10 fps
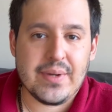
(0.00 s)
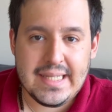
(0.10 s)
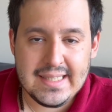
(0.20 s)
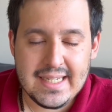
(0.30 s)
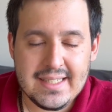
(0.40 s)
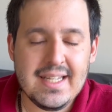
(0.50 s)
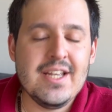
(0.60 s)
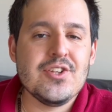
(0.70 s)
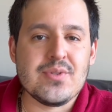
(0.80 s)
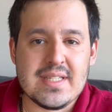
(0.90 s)
inland,
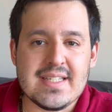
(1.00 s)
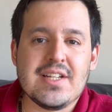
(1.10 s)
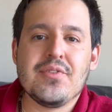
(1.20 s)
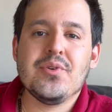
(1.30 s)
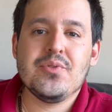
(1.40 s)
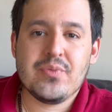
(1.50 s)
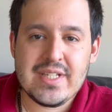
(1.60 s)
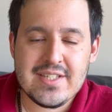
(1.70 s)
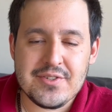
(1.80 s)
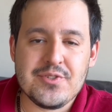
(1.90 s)
so it's another good
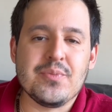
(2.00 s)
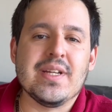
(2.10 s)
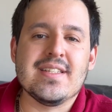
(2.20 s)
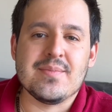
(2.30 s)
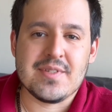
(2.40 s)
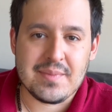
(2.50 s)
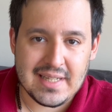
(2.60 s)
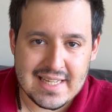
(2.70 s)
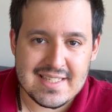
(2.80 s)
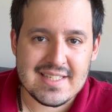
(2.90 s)
reason to bring some
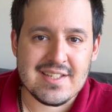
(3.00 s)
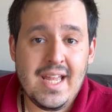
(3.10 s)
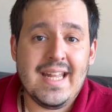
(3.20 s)
sunglasses here.